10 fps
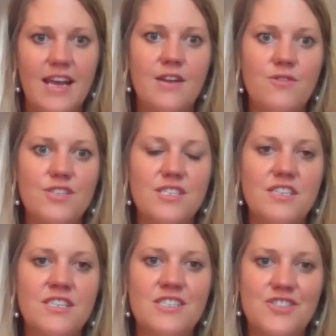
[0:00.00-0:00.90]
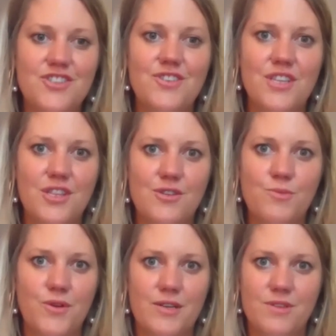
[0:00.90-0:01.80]
in order to ensure that those
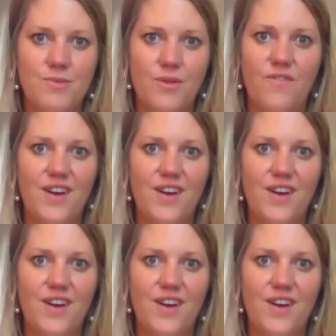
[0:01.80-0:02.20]
programs are both